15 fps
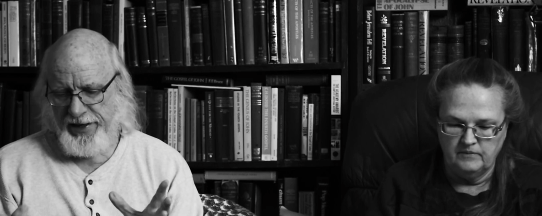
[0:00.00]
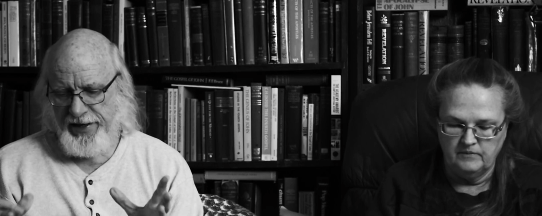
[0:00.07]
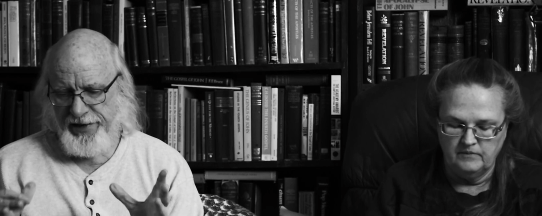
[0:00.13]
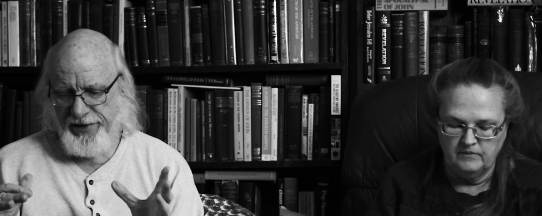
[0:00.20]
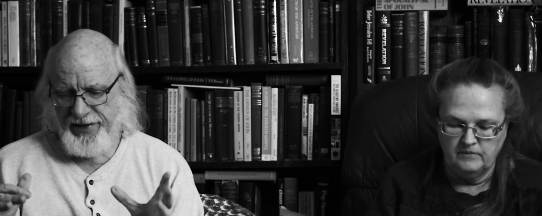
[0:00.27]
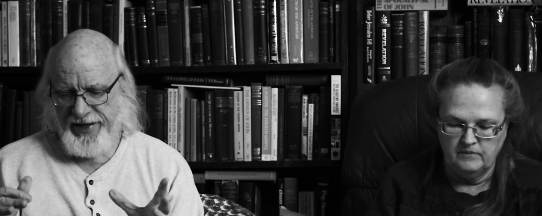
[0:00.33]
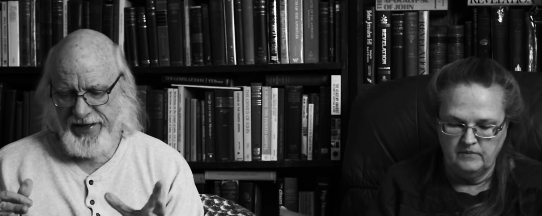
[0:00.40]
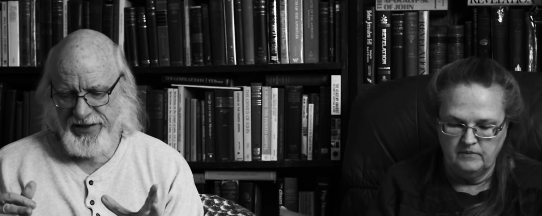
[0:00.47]

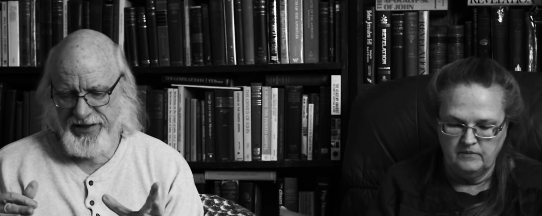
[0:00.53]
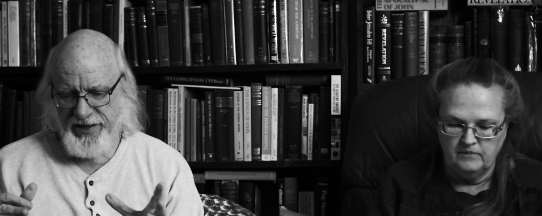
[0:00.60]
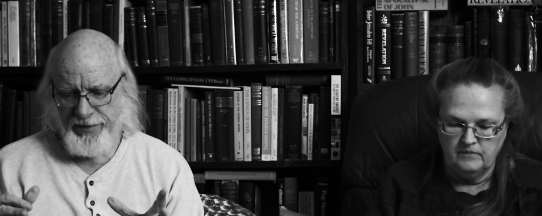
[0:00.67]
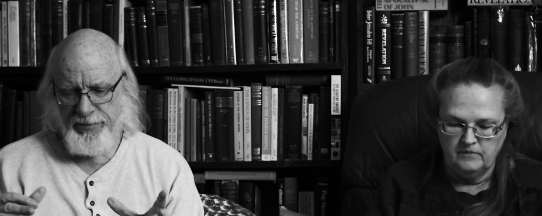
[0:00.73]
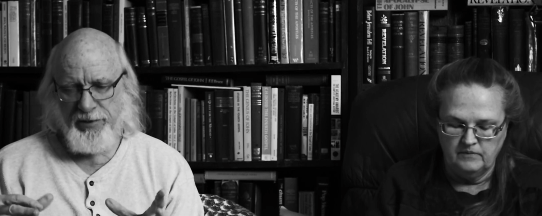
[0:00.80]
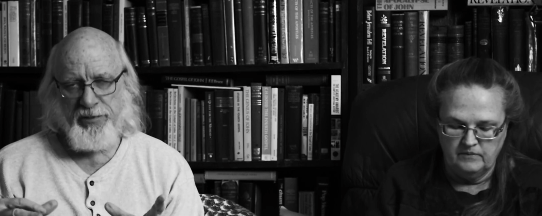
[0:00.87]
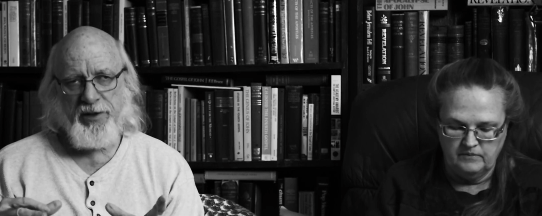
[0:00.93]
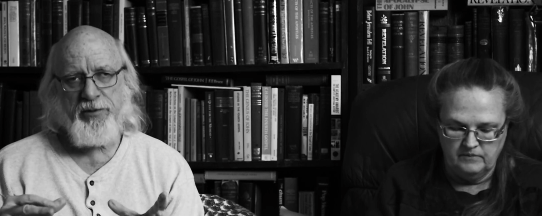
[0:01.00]
Speaker 1: in the next
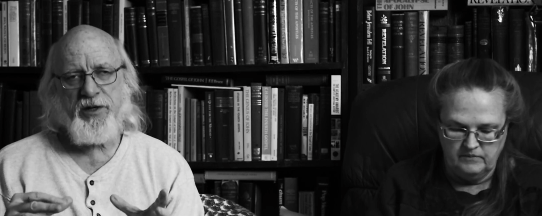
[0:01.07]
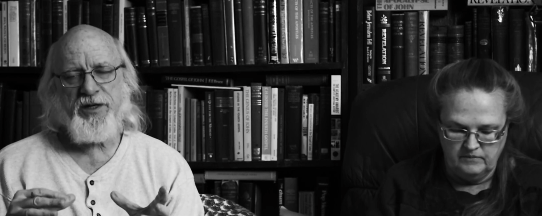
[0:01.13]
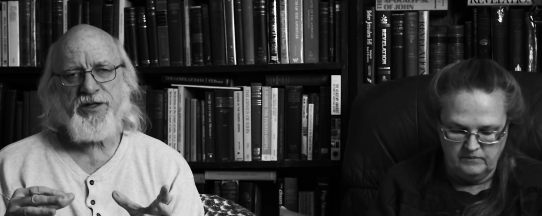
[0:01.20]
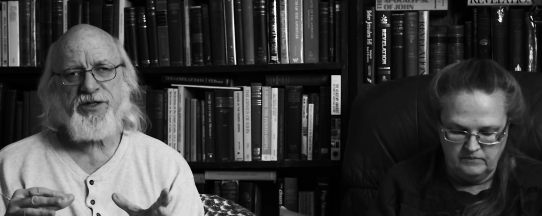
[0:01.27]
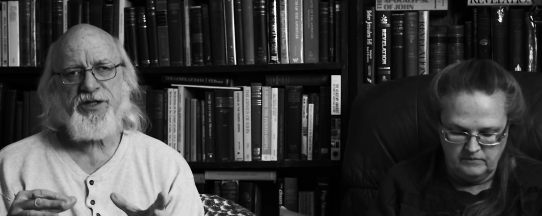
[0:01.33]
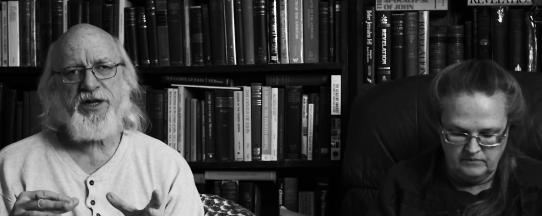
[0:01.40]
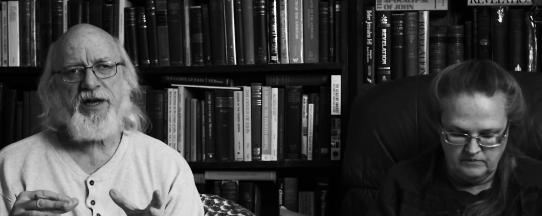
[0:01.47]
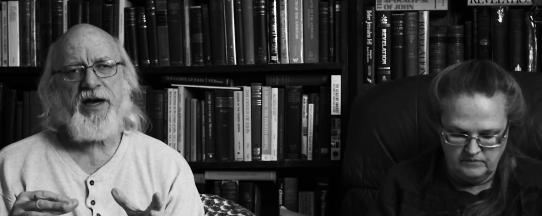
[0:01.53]
segment, we want to
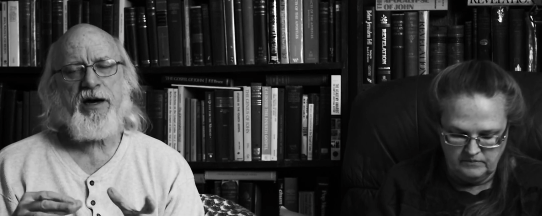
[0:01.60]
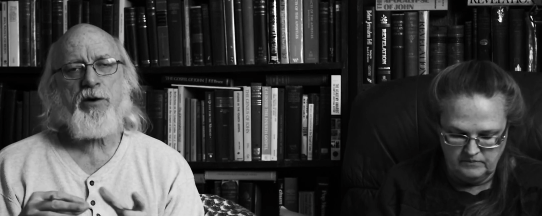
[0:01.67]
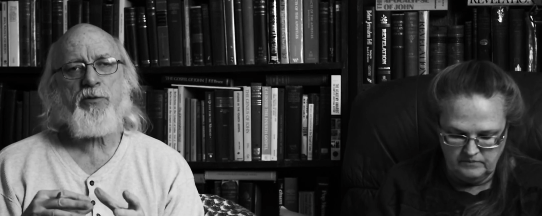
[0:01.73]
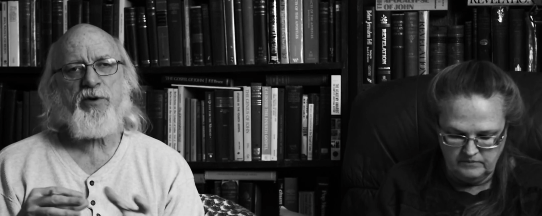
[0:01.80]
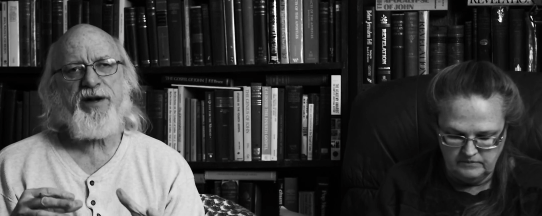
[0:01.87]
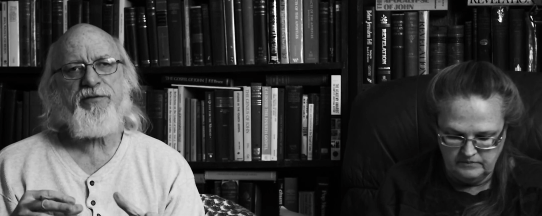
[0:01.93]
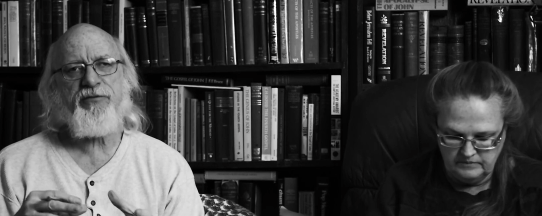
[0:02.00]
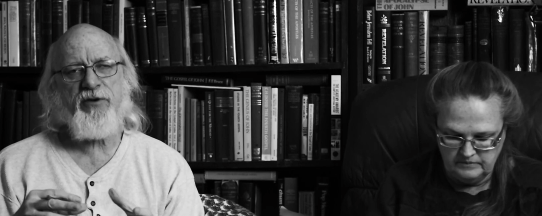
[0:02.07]
see how
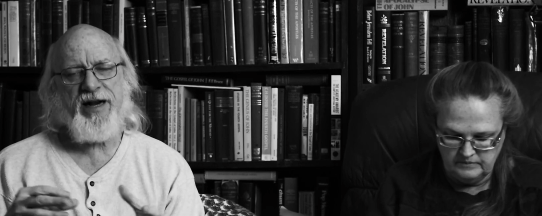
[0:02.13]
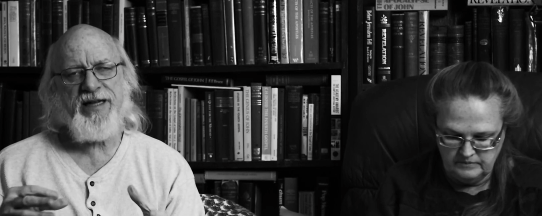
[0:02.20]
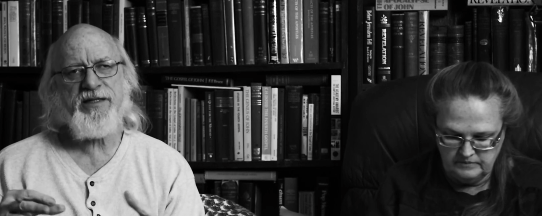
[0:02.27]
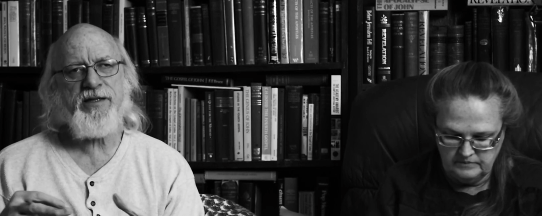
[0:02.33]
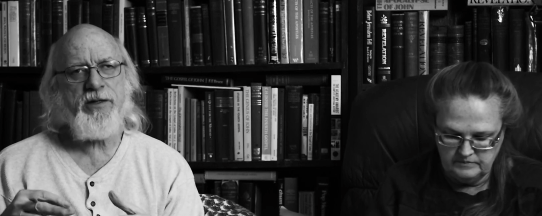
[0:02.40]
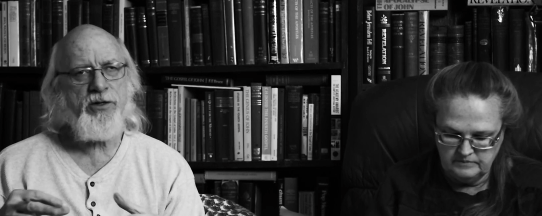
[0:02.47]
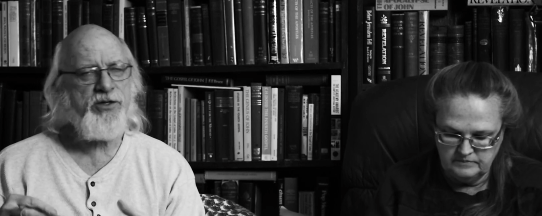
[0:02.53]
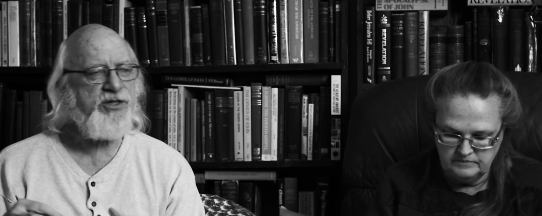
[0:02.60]
Ray
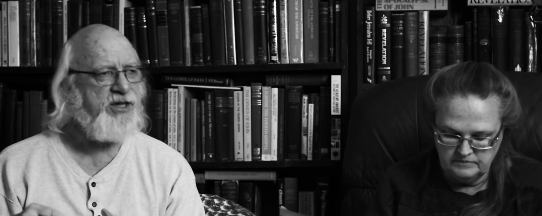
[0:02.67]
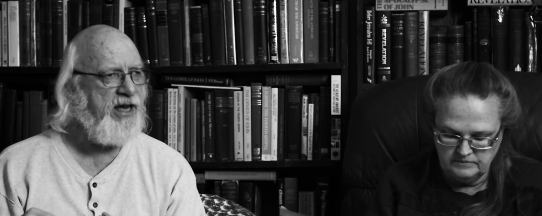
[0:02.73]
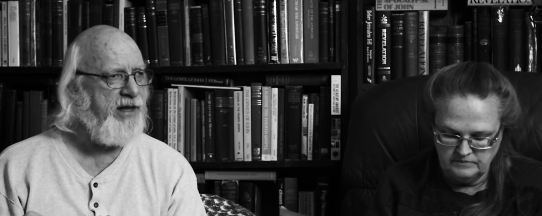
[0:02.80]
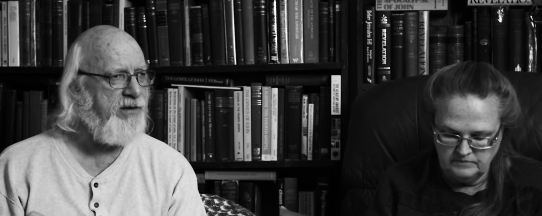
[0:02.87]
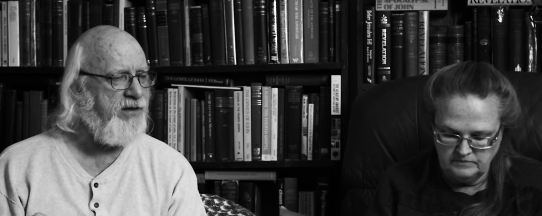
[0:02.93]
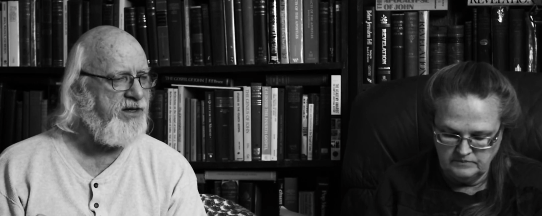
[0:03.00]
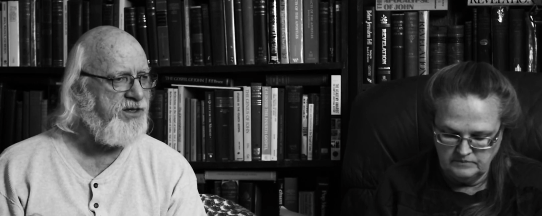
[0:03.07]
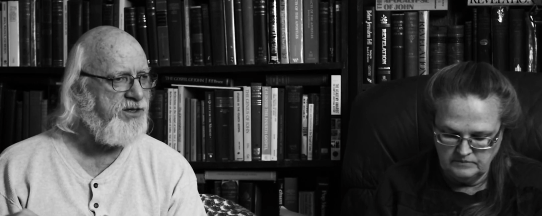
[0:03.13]
Franz looks
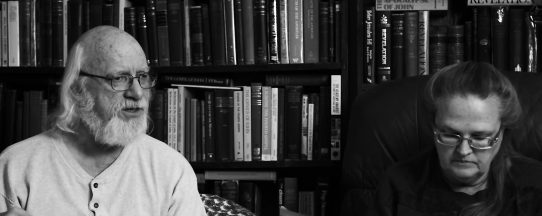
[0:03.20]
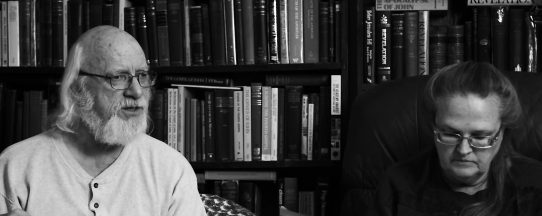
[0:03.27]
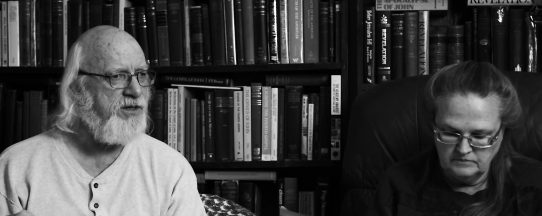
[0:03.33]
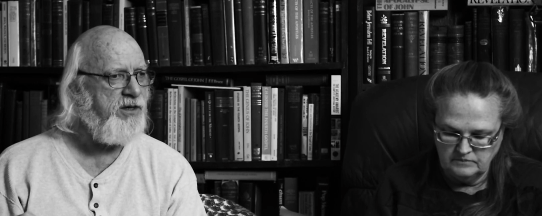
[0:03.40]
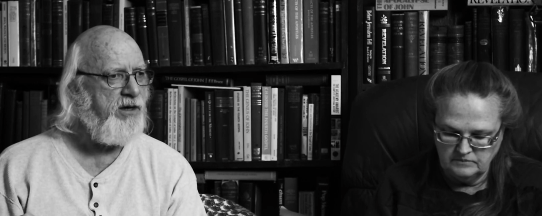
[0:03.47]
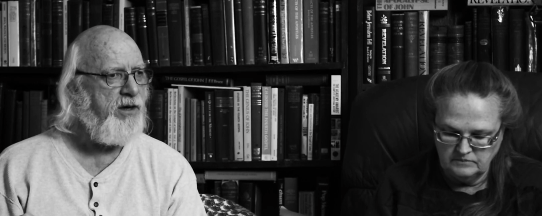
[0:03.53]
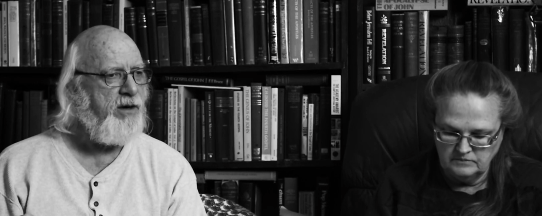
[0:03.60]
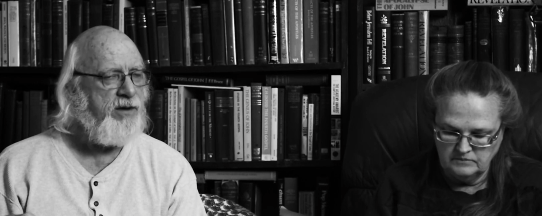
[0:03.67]
at this
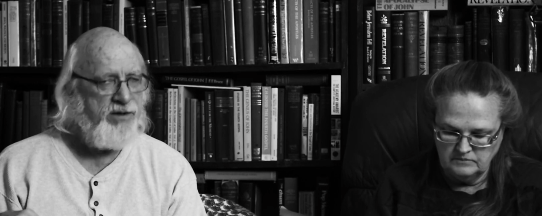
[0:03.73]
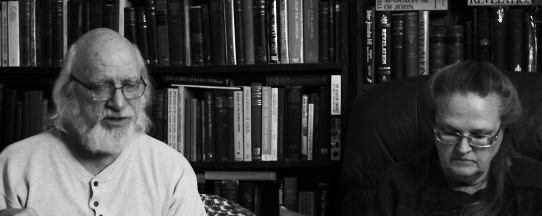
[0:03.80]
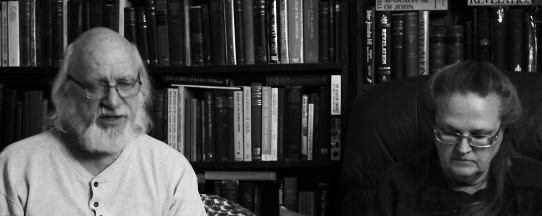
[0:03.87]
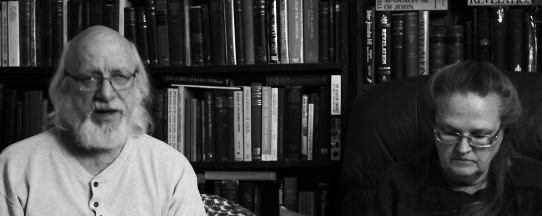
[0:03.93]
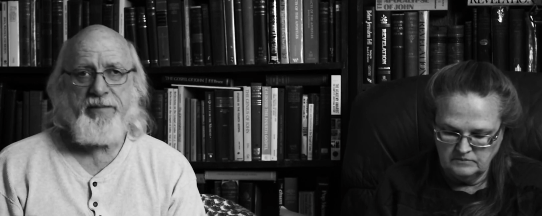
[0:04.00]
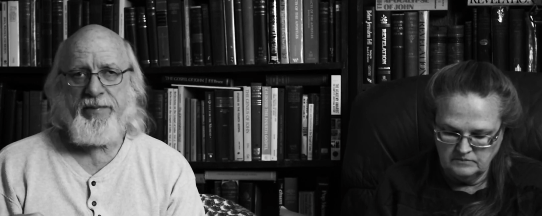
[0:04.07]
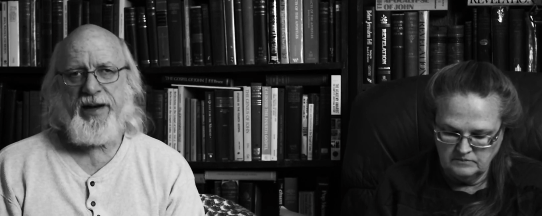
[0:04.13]
same